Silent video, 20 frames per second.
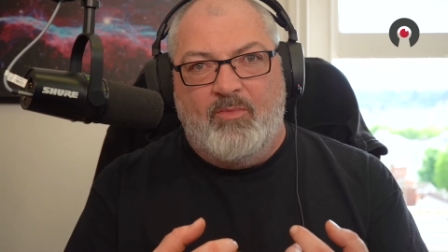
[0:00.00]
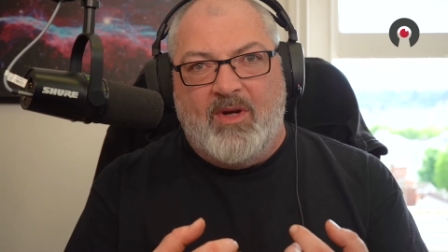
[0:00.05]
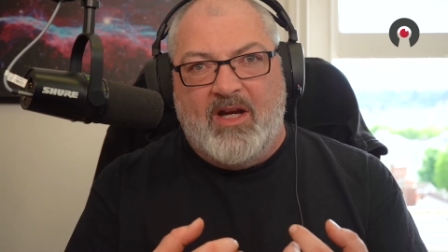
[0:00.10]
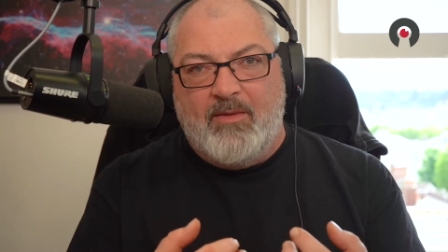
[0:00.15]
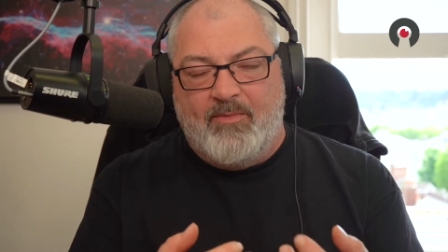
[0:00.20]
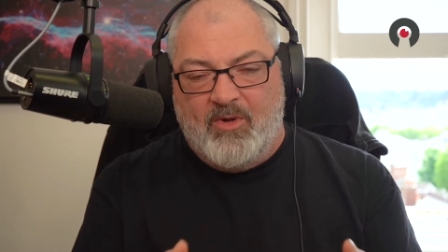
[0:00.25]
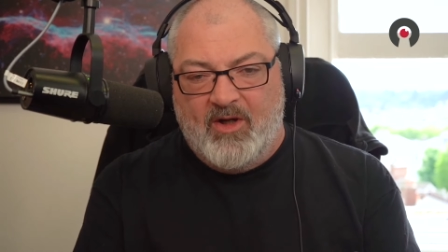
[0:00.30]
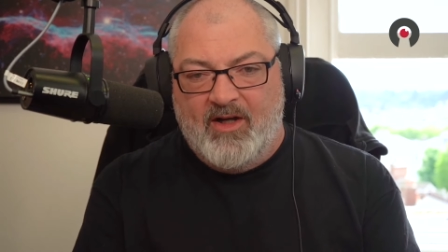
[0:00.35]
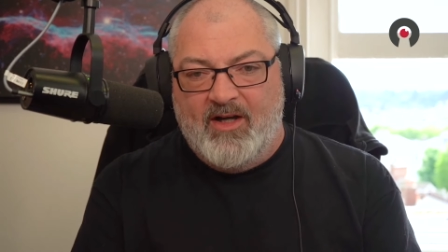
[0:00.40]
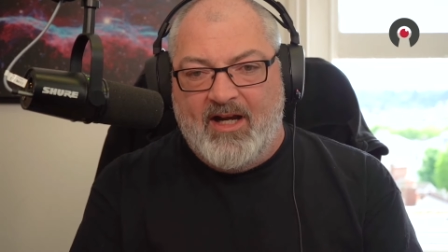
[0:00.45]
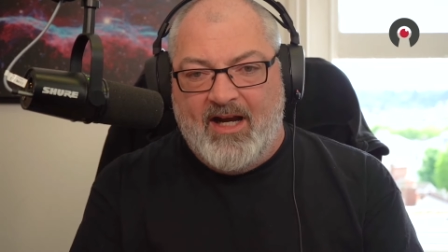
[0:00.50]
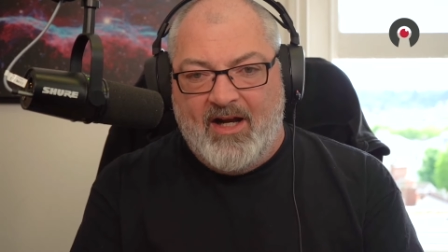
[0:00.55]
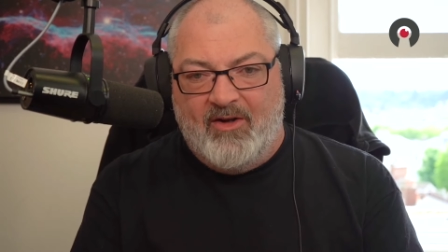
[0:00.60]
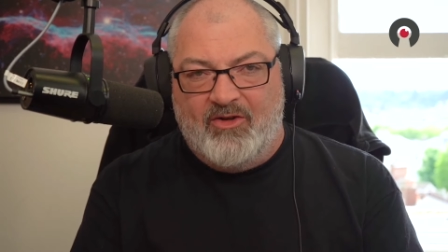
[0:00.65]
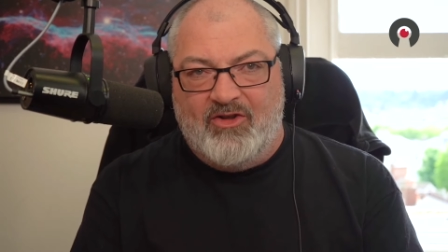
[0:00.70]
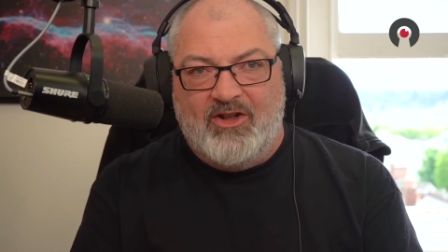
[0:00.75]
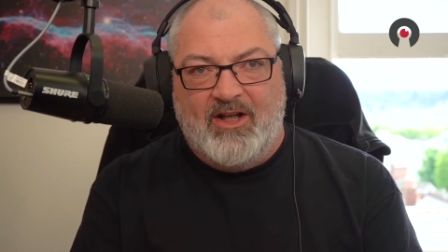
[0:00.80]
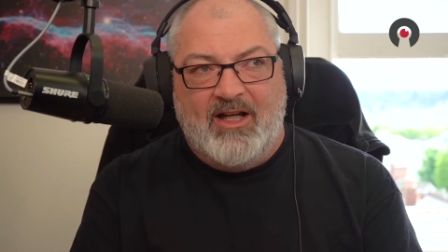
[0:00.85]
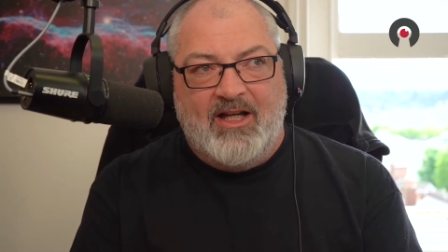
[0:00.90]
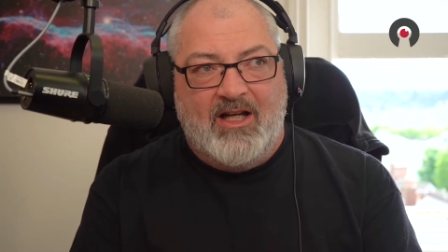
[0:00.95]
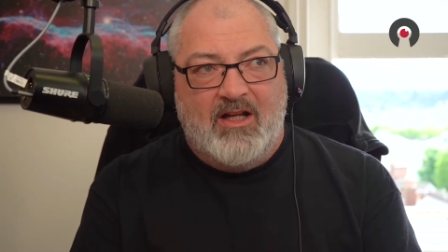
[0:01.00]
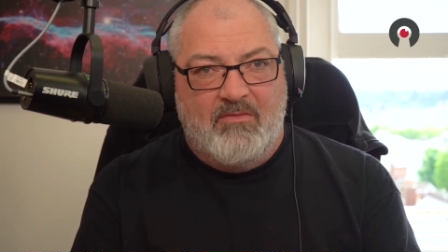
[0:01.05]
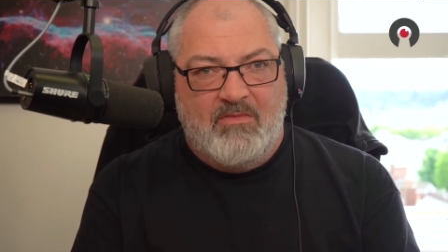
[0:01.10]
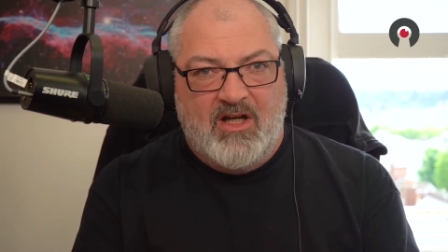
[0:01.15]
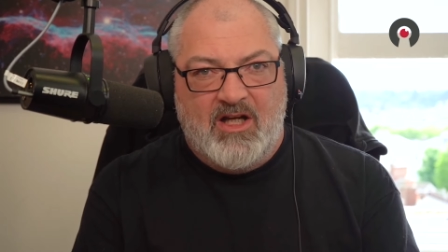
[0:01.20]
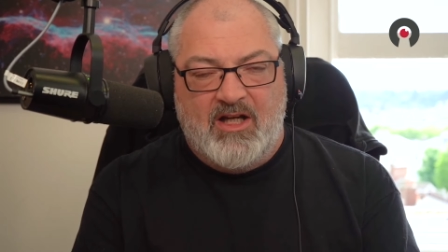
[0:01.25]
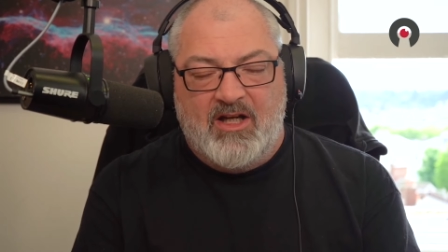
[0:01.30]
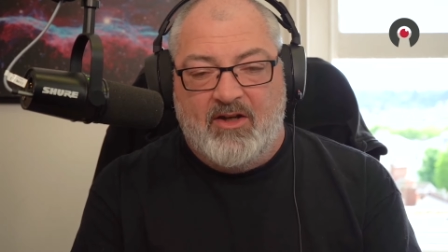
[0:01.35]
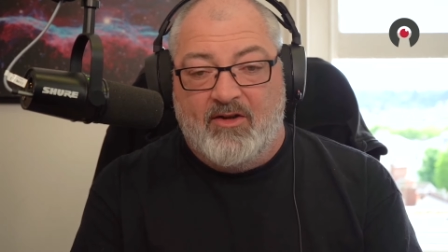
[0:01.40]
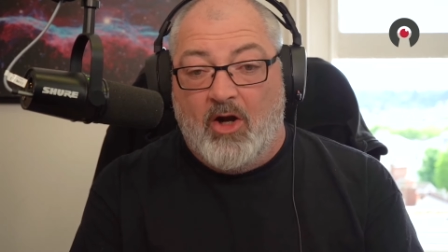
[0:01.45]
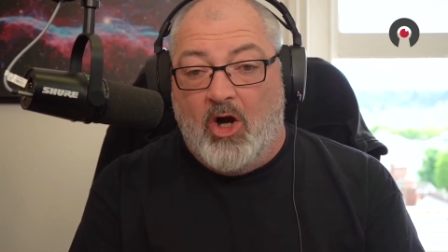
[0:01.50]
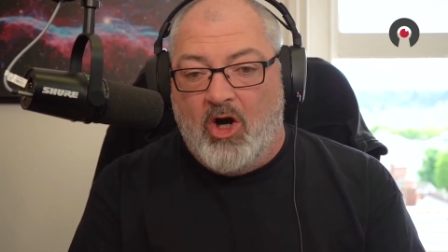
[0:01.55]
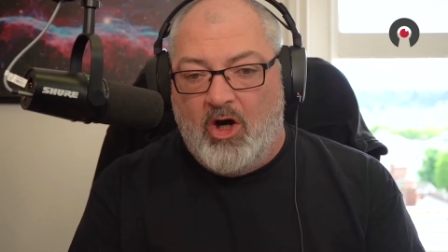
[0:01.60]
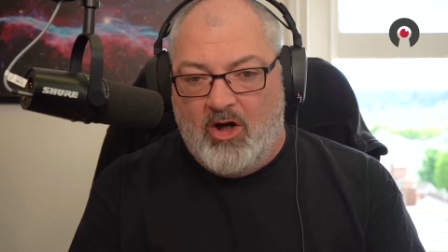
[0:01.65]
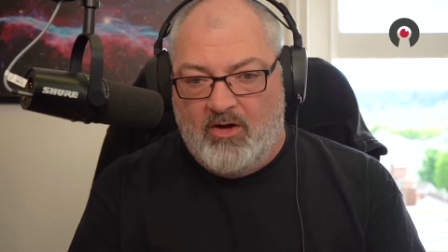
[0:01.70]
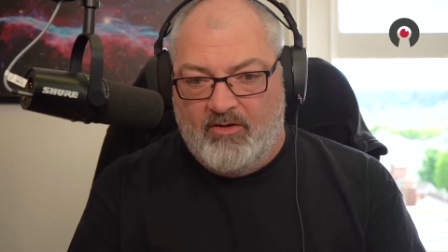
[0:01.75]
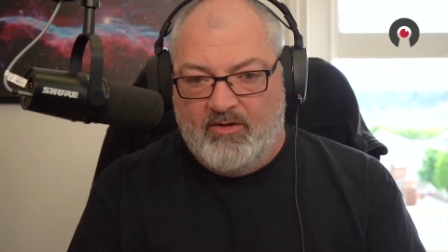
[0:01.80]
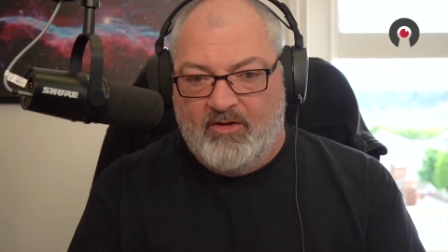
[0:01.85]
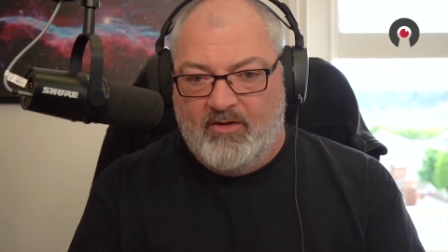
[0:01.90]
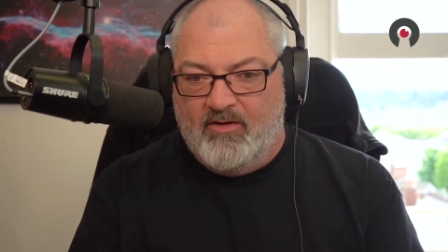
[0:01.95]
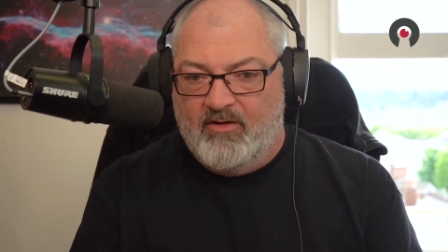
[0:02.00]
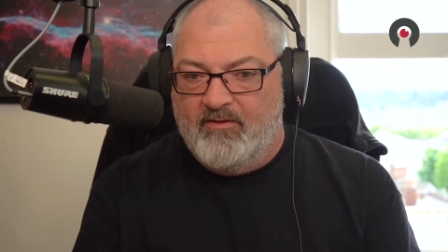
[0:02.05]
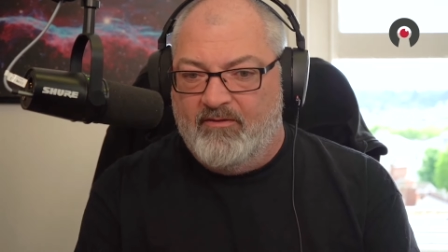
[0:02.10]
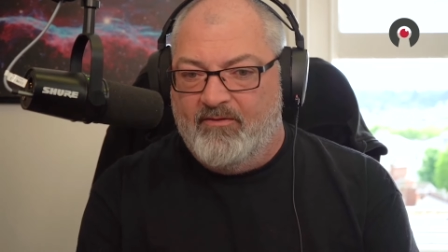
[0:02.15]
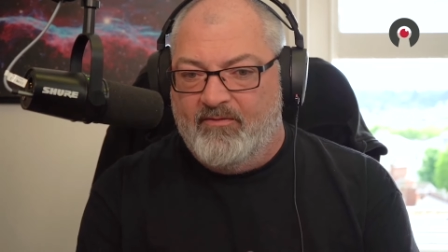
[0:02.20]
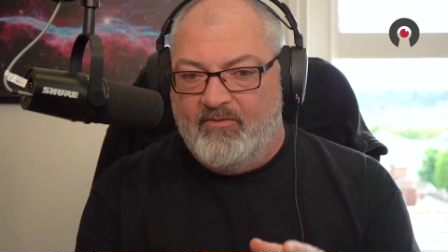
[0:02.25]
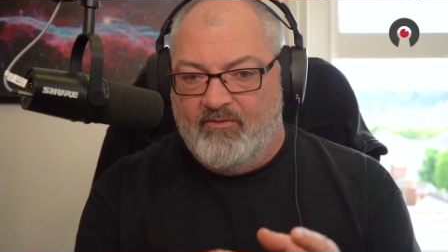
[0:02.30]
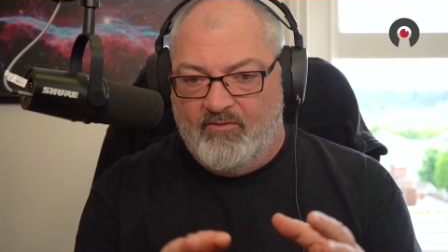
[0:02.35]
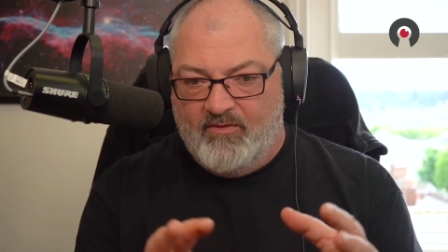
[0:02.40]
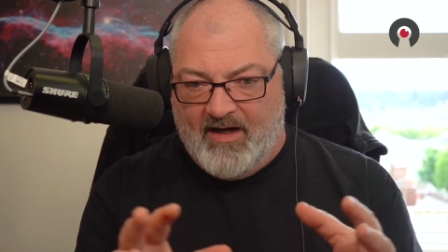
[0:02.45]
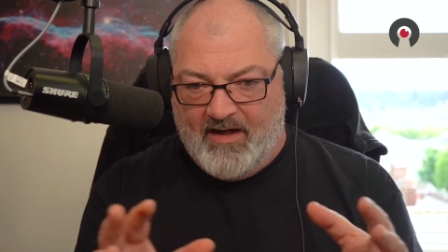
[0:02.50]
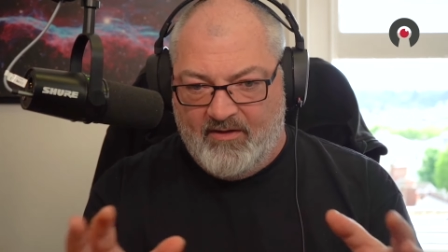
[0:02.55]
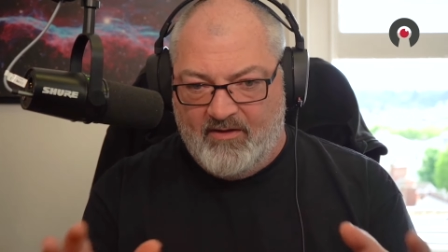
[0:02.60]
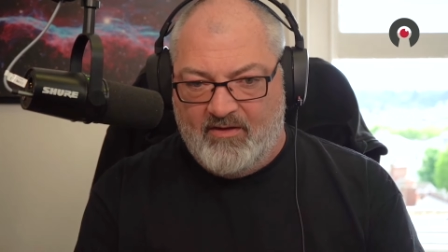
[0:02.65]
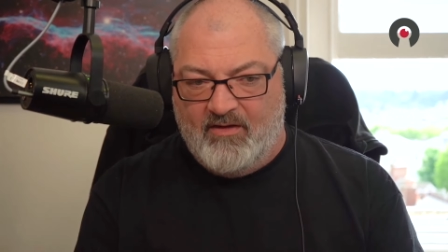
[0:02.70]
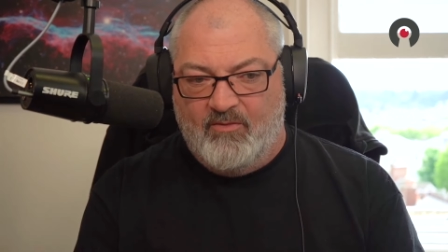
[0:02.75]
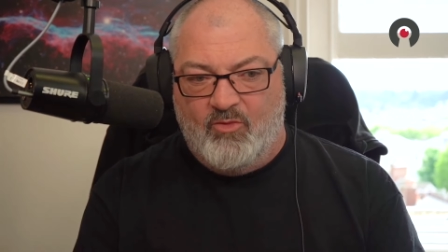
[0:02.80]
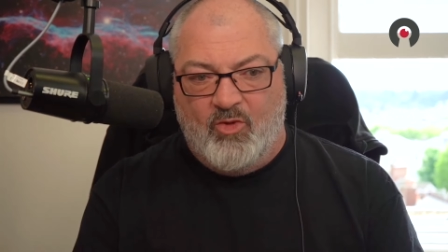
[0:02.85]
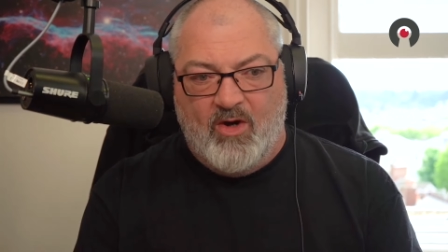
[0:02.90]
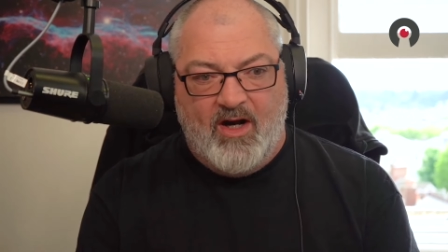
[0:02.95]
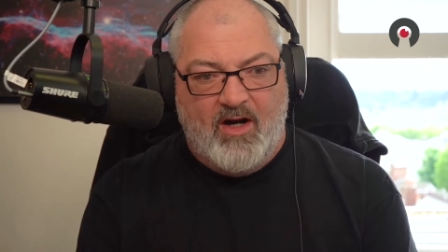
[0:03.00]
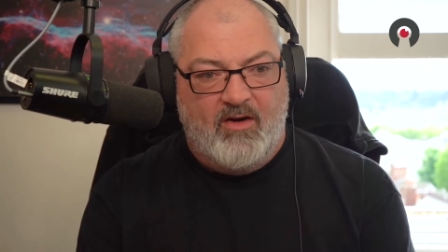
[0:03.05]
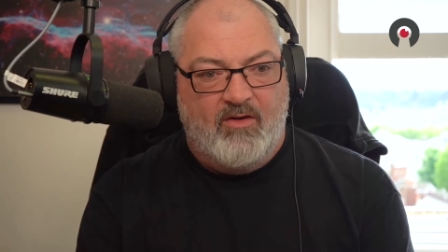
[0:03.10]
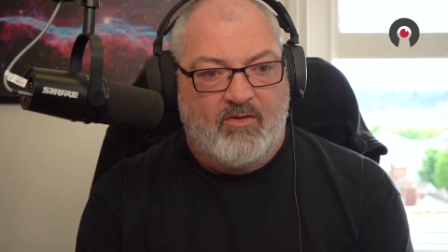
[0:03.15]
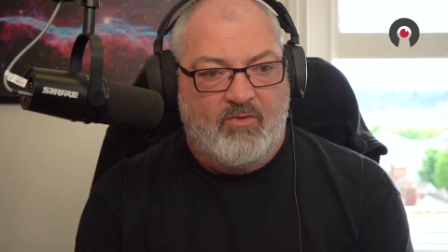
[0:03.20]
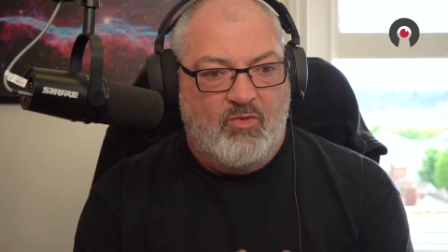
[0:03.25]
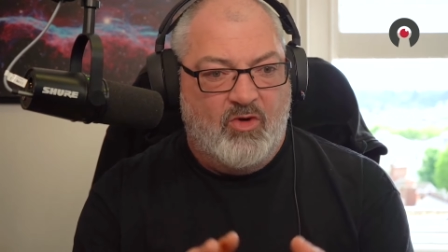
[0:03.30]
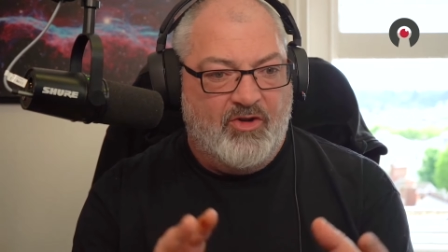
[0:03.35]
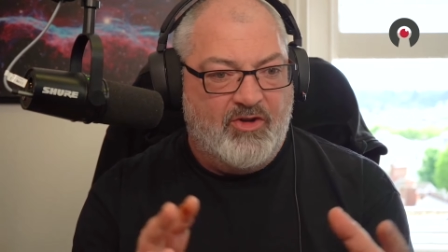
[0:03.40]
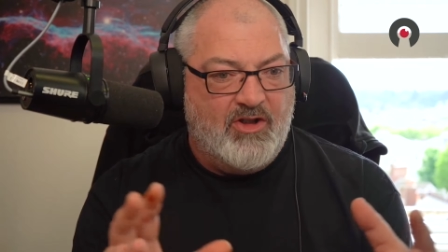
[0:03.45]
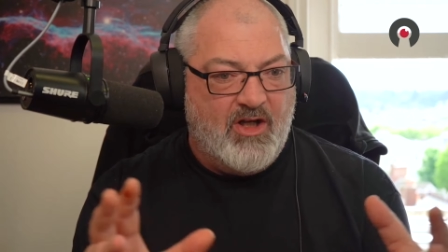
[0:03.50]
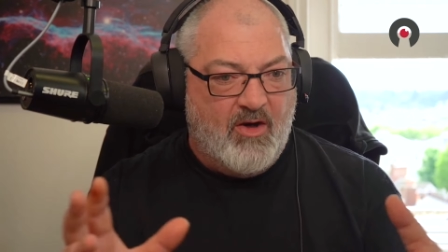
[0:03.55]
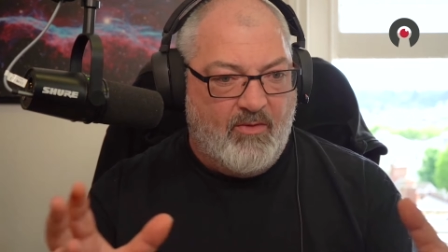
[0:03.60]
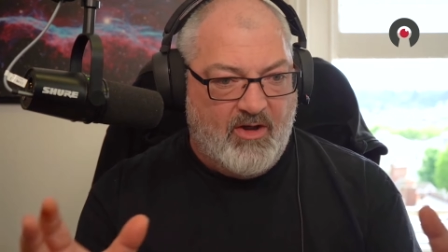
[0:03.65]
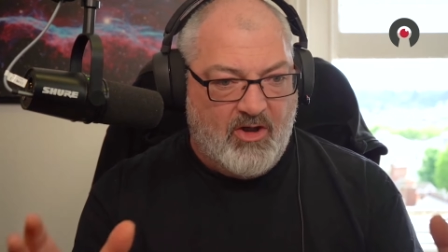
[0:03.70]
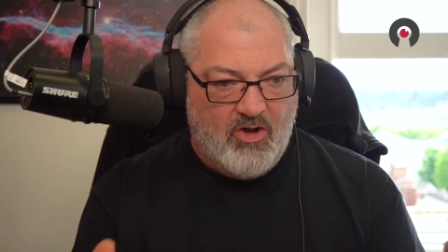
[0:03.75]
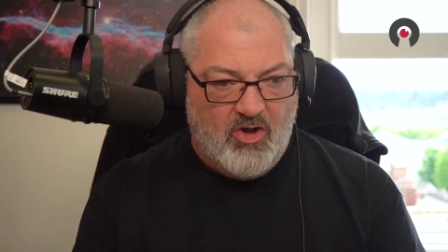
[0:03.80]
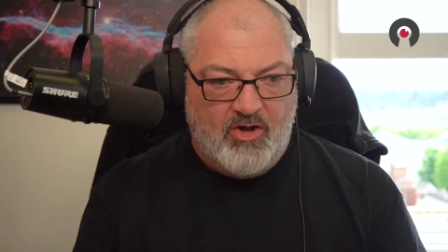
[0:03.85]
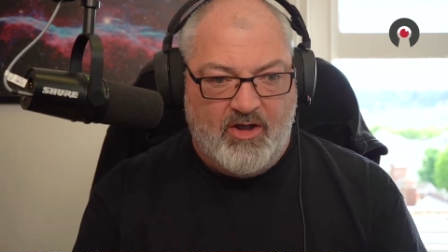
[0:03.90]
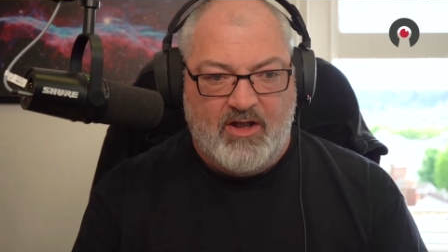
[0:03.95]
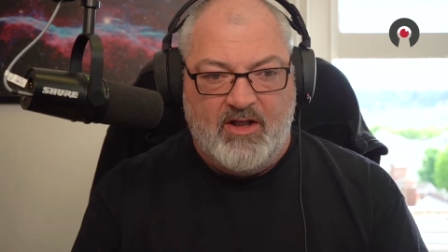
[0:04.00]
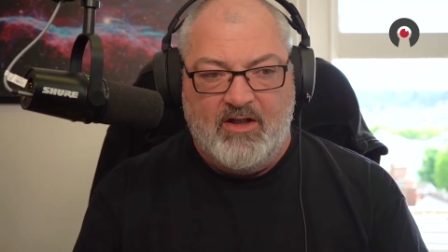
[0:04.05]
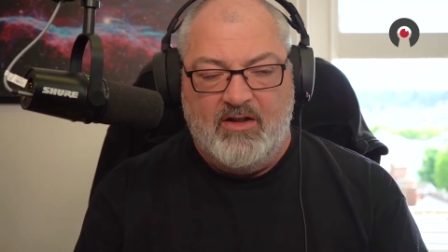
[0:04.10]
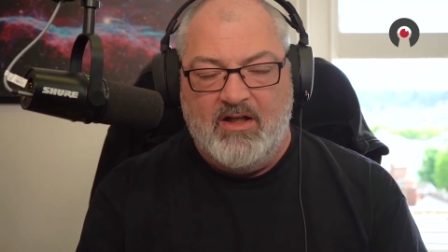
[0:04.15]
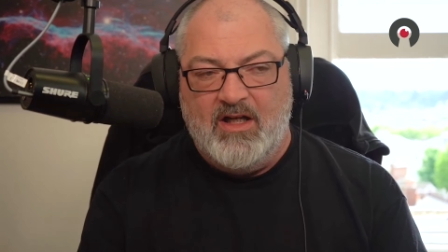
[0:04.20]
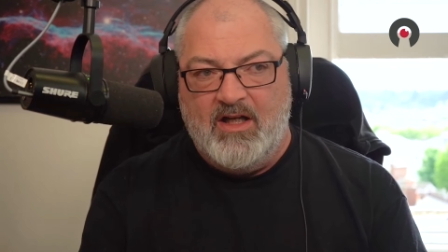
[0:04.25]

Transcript: people are now seeing in the media the horror of ransomware and what's going on in,